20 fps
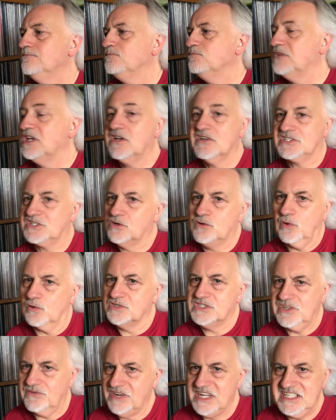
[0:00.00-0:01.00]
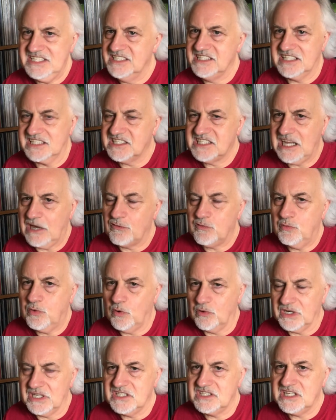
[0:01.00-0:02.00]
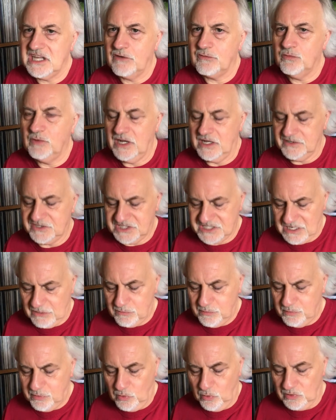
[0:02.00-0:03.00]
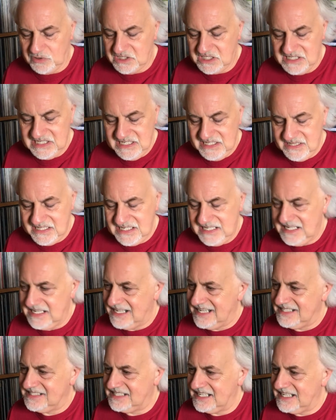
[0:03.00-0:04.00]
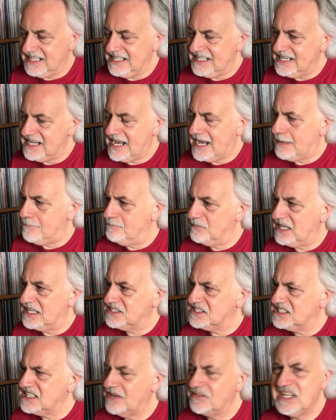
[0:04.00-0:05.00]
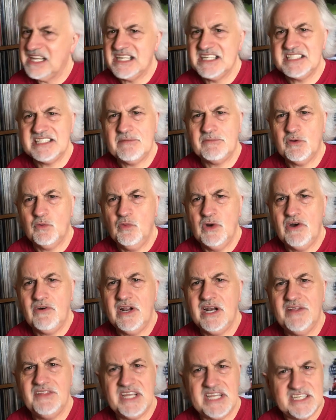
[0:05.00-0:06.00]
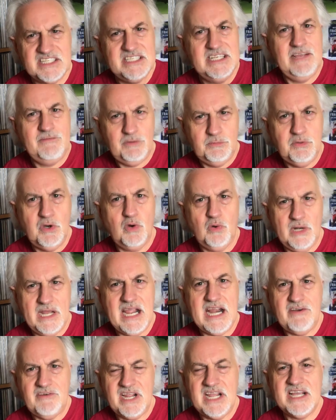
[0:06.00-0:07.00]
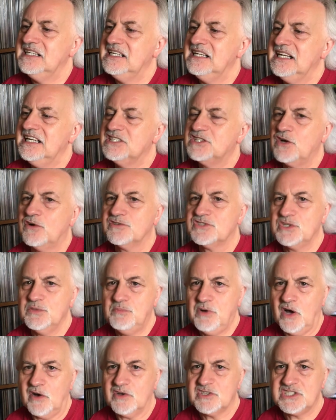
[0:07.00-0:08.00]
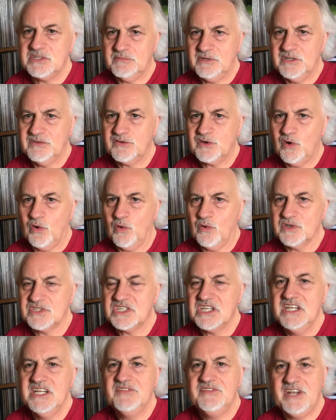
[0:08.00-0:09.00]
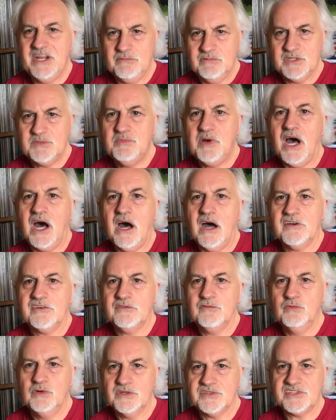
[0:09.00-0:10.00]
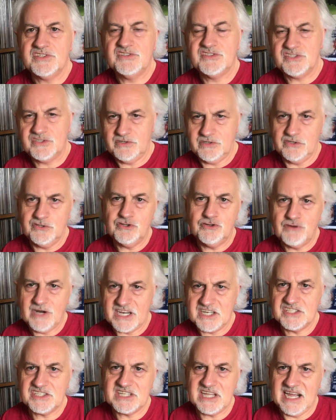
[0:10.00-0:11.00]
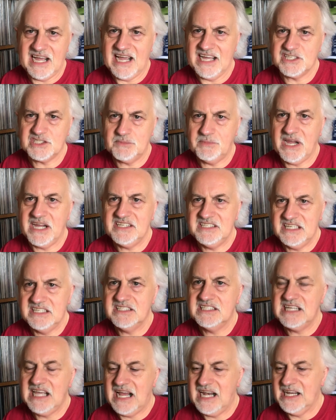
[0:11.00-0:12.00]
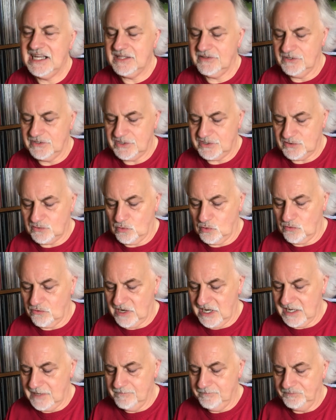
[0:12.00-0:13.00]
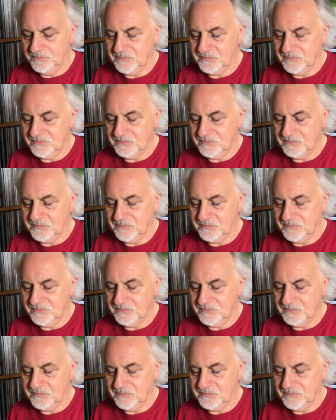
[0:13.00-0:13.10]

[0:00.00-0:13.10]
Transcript: because of course there isn't a Southport in South Wales. Southport the is in um, let's see, I think it's at the Wirral, I think it's Liverpool area. It's also possible, of course, that it was part of Wilson's sort of trickster aspect in telling the story.